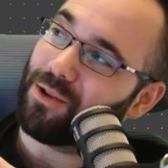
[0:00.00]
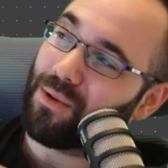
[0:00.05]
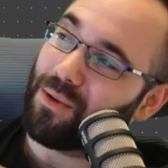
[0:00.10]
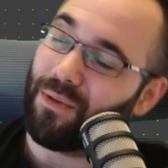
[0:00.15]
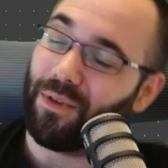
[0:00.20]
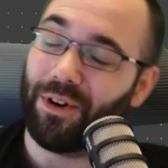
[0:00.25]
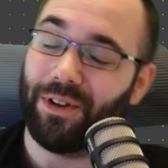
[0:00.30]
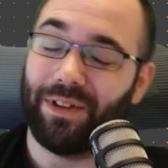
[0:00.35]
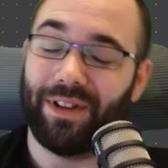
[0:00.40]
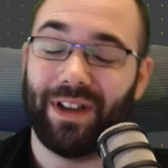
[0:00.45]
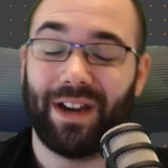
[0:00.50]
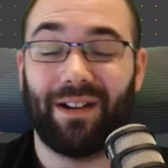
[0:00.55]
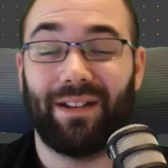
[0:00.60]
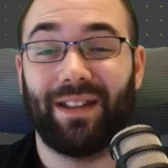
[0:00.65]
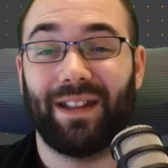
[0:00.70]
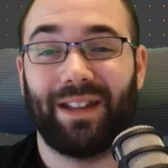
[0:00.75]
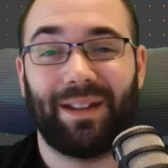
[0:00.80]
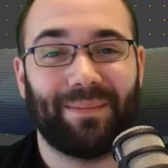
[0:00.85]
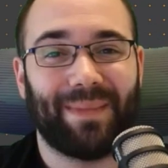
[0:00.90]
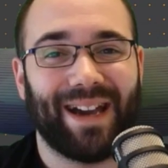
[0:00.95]
over there
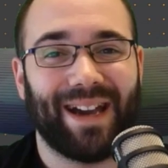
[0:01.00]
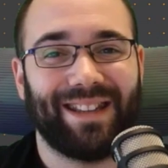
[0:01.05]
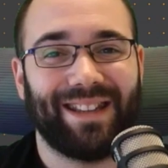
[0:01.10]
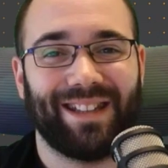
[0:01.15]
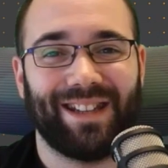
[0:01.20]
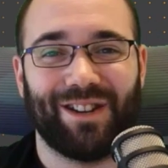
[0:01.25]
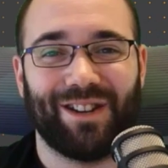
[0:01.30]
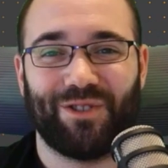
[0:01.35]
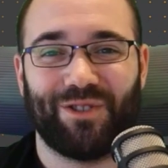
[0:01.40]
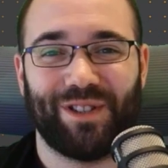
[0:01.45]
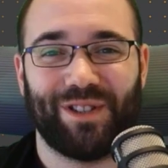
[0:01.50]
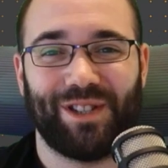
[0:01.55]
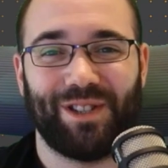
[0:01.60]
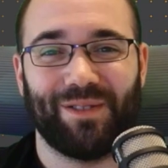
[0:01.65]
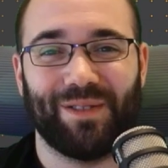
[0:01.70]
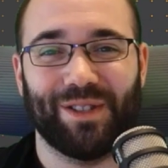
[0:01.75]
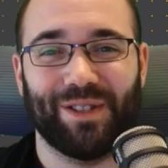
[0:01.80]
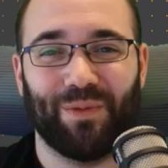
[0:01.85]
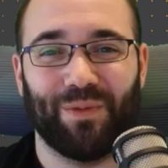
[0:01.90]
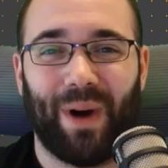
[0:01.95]
that might interest
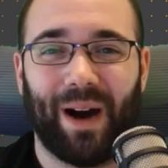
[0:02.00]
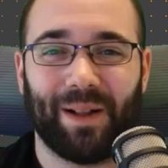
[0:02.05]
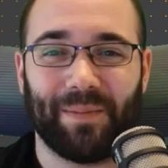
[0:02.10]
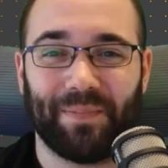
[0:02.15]
you as well.